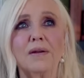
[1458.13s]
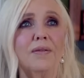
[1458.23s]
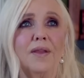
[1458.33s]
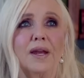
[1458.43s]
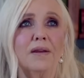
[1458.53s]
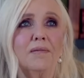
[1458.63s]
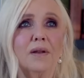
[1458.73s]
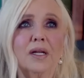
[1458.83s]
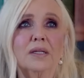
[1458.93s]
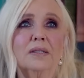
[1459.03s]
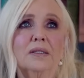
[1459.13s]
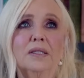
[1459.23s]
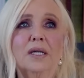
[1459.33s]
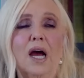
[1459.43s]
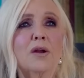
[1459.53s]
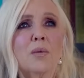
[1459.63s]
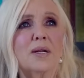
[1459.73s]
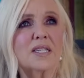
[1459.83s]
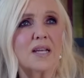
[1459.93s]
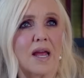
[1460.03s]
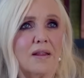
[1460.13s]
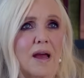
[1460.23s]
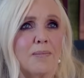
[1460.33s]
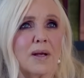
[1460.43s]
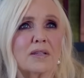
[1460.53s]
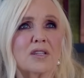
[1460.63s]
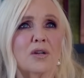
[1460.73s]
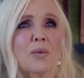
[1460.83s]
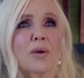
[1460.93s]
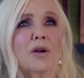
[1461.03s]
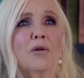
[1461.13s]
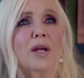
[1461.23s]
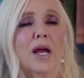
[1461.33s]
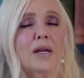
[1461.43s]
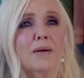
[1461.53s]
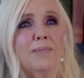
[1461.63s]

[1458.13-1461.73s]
And then I don't want to say that because I don't want to create it.